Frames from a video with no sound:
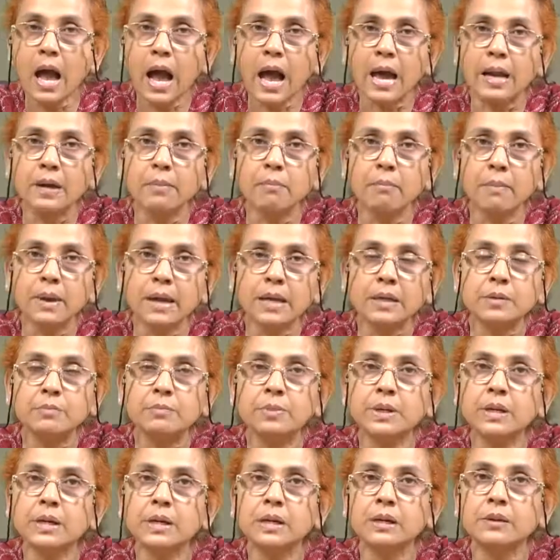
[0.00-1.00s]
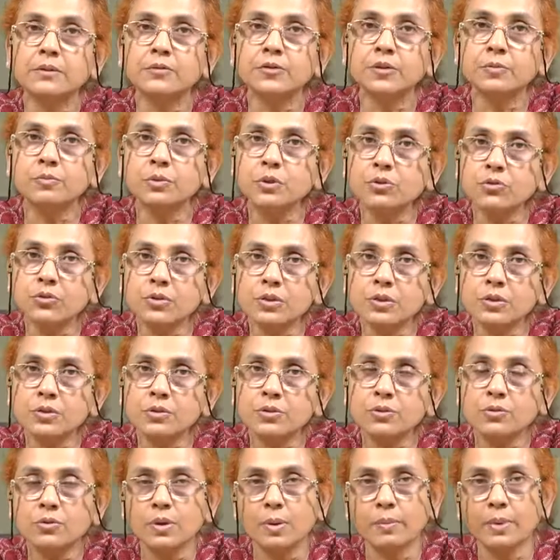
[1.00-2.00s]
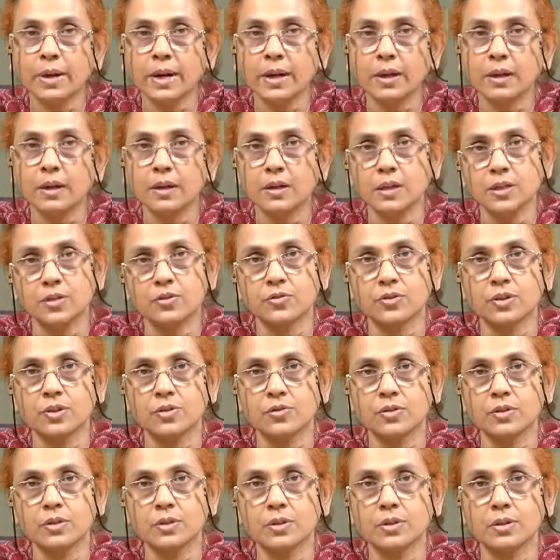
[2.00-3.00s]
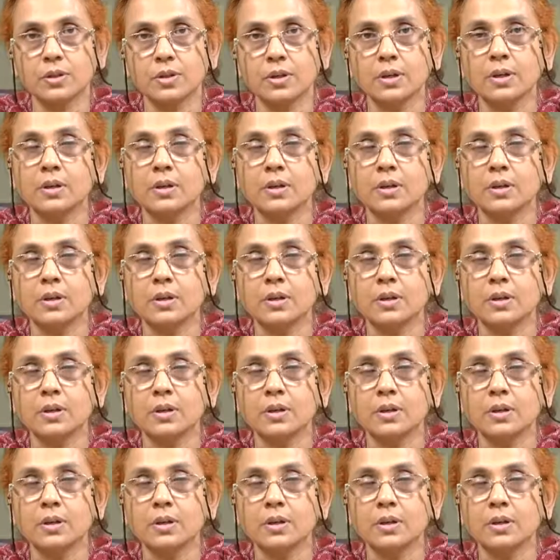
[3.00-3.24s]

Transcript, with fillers: and made big contributions to American literature.